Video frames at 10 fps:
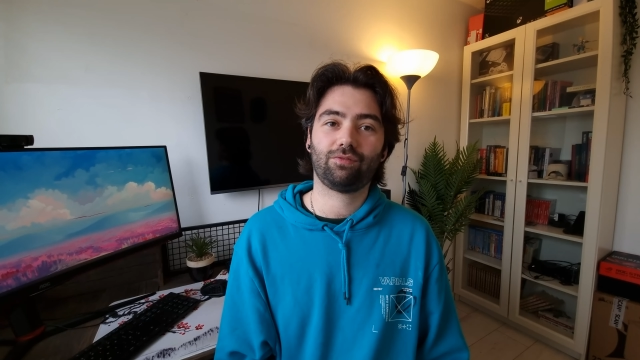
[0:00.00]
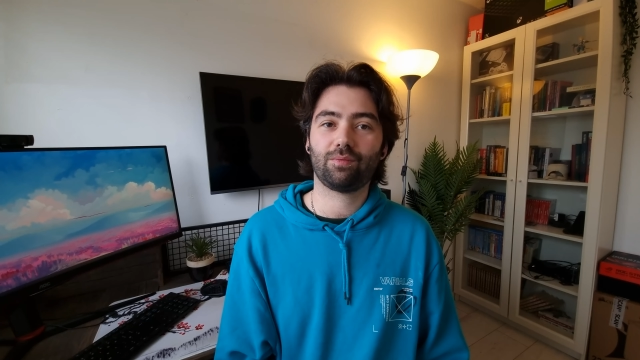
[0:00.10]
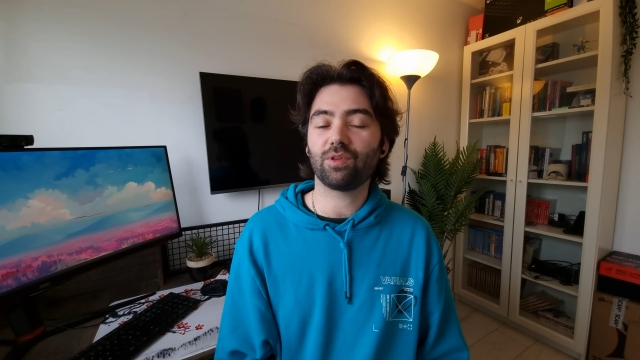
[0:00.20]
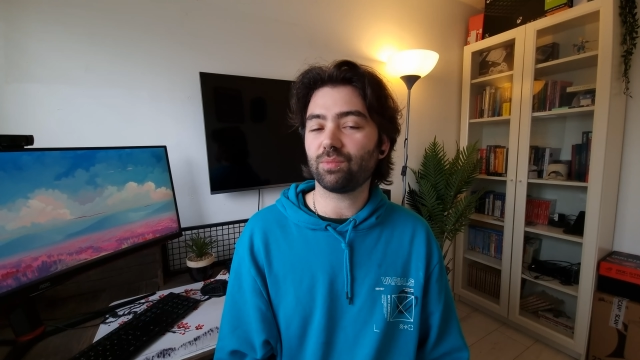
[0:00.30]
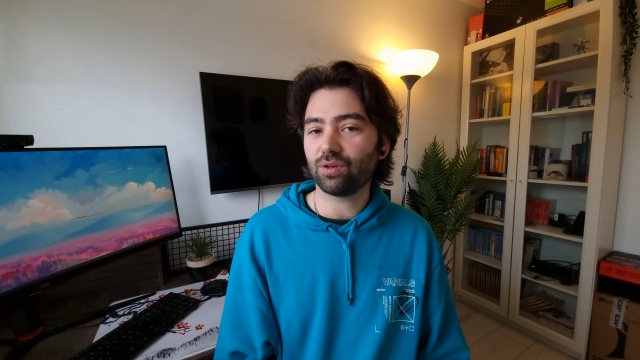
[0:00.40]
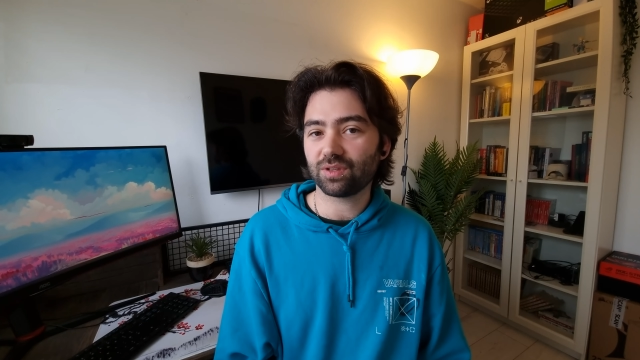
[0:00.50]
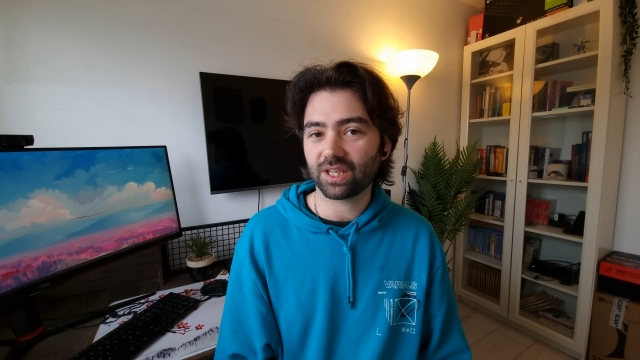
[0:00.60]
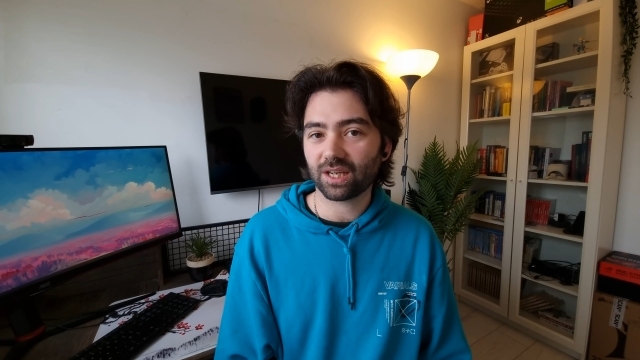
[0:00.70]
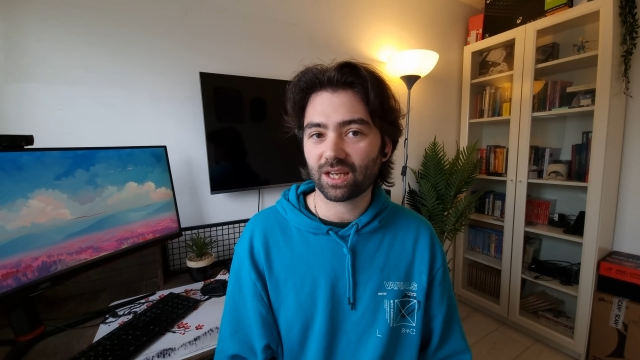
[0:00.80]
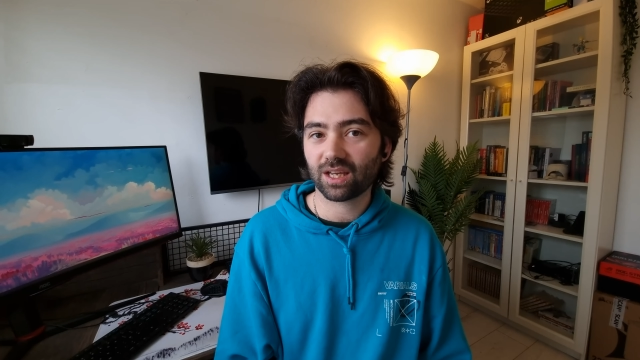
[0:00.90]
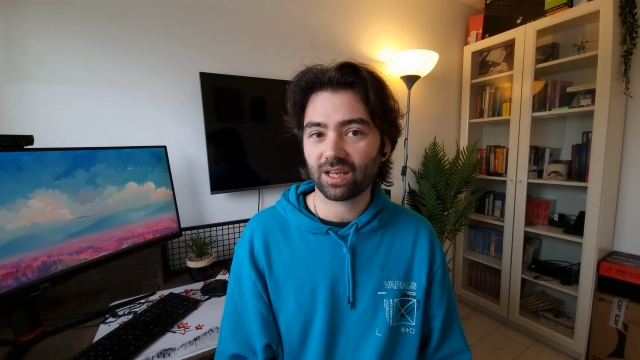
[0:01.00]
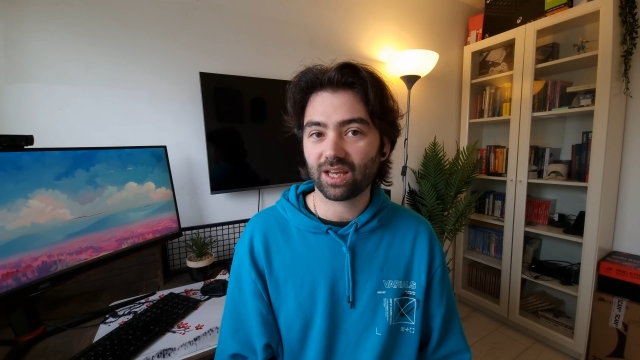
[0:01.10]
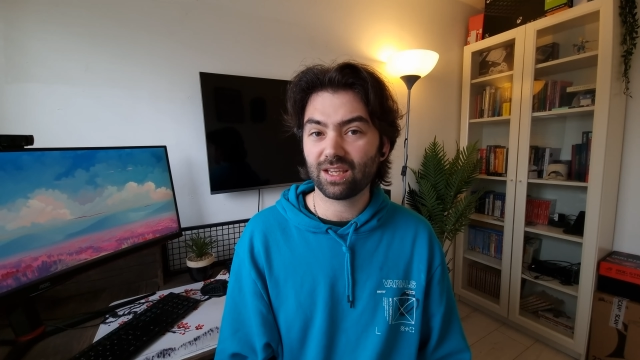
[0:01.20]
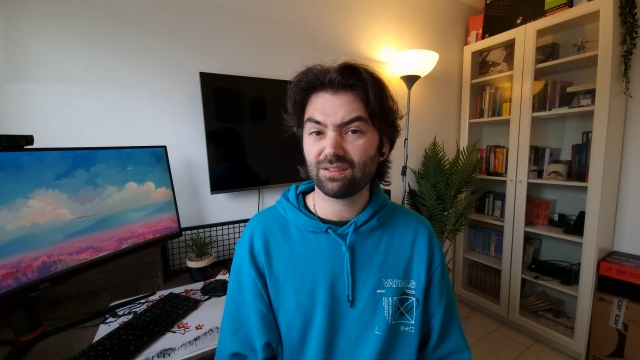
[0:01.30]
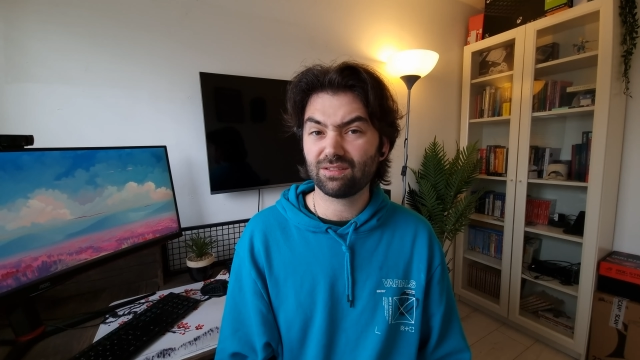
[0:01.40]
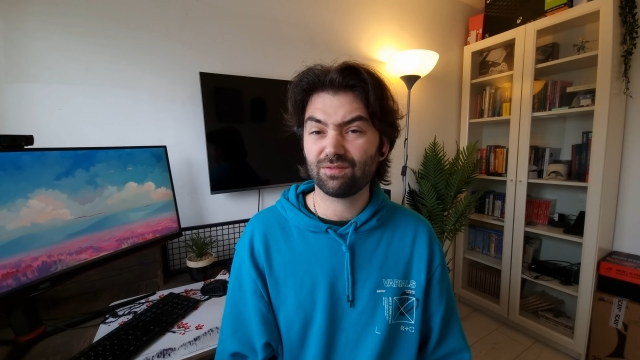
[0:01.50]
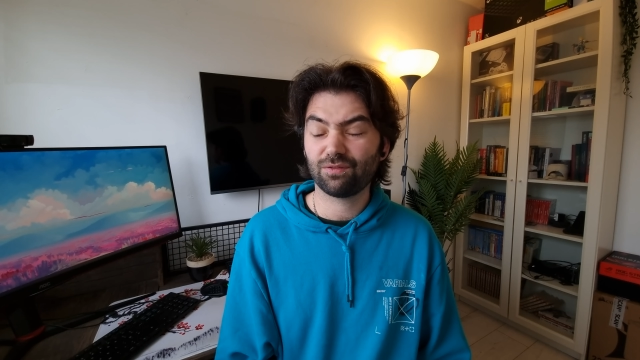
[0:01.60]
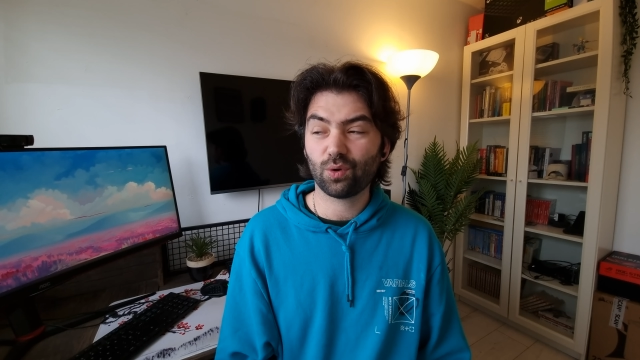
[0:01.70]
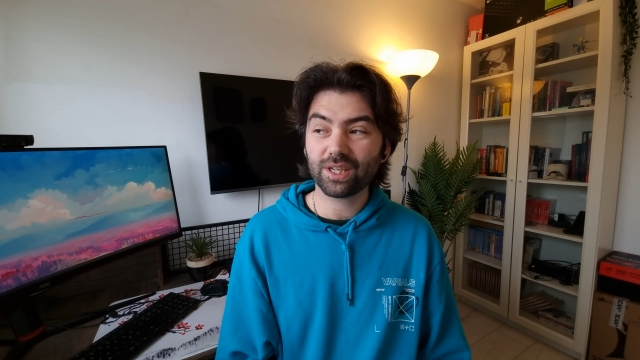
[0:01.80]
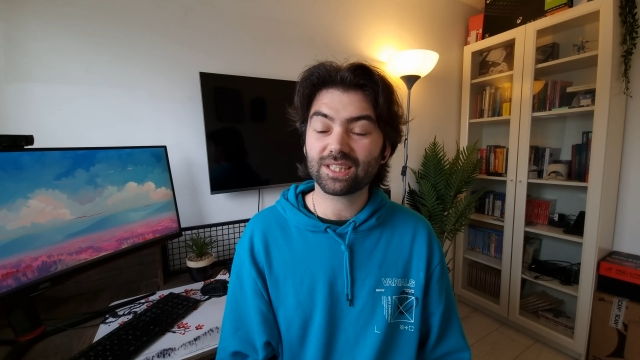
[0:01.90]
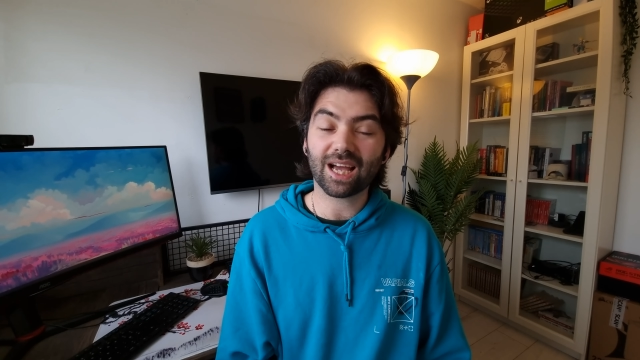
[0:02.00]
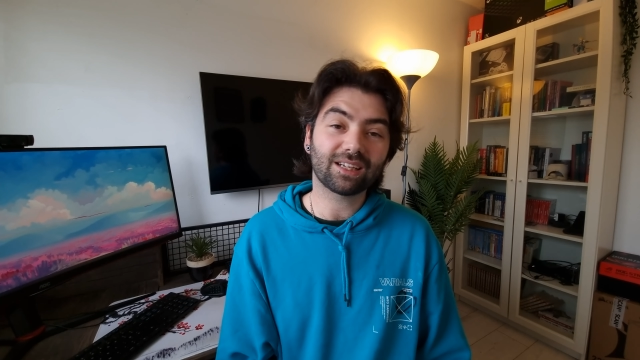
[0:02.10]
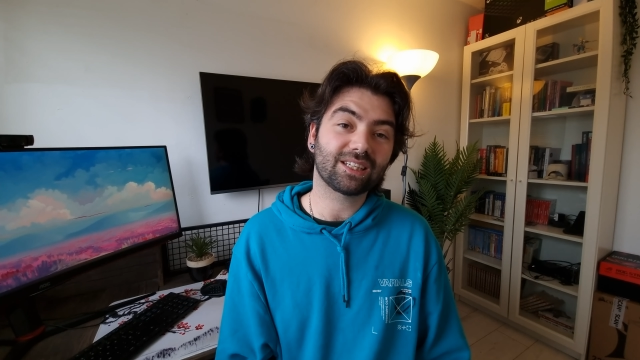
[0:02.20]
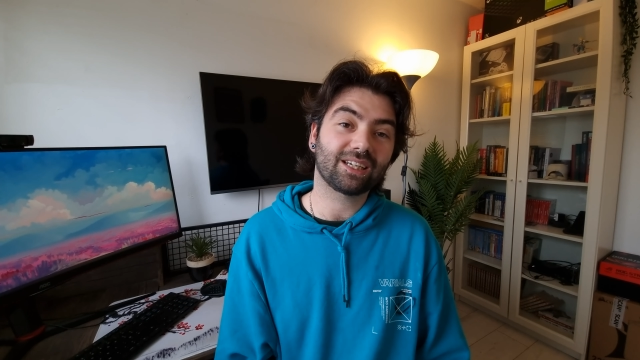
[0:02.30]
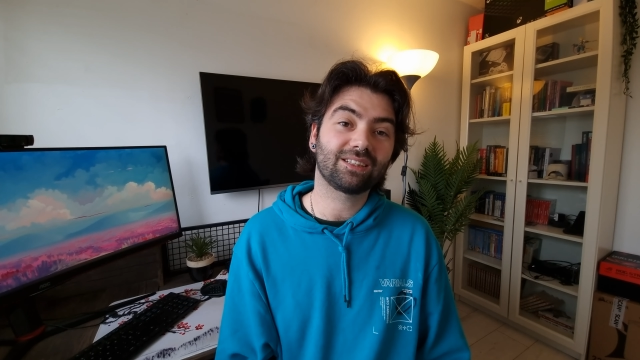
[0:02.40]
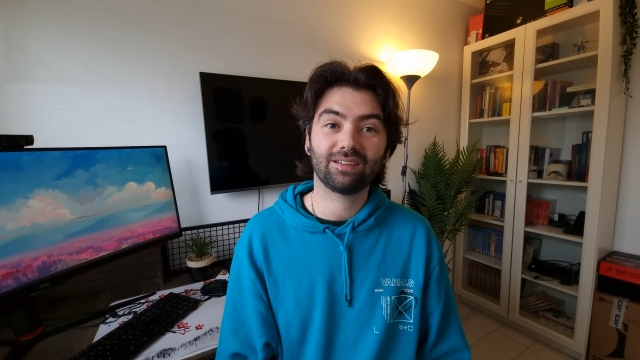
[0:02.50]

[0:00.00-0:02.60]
from the music is the voice acting.